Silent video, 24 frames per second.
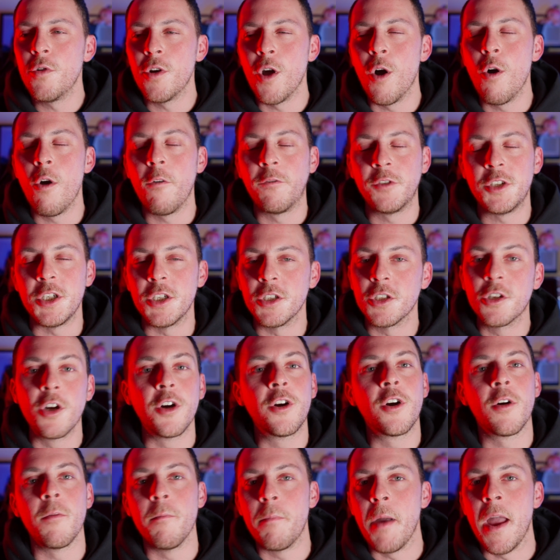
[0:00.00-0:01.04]
know if she's good
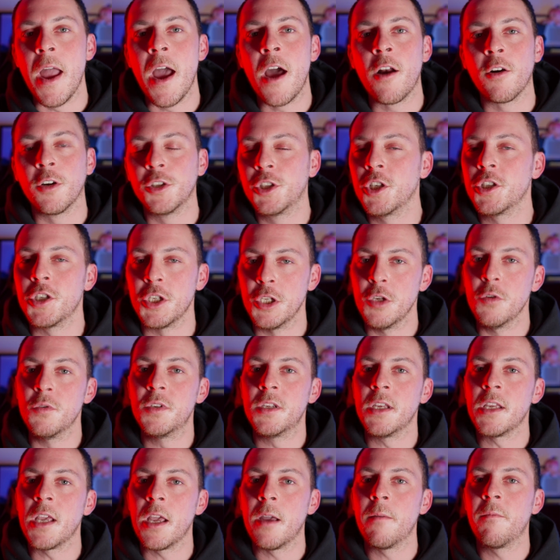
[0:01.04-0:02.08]
or bad or just
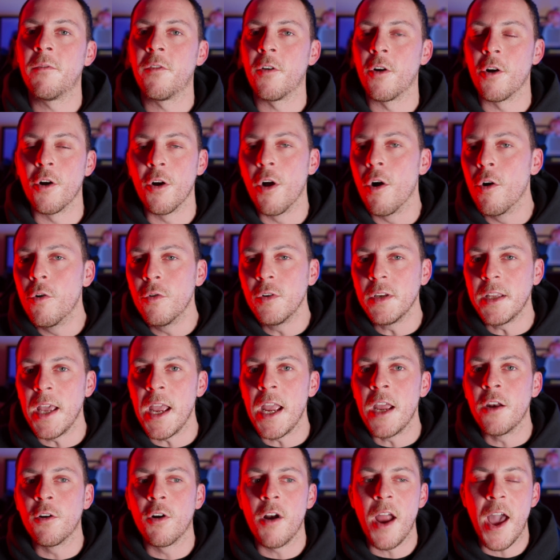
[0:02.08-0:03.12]
using him for her own
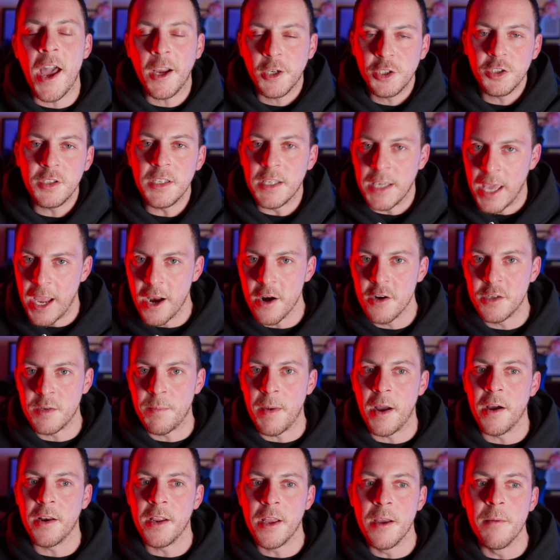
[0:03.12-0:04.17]
gain or actually cares
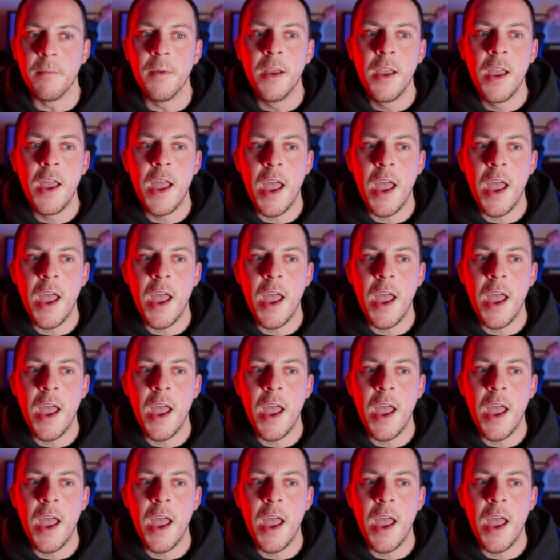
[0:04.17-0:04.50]
about him.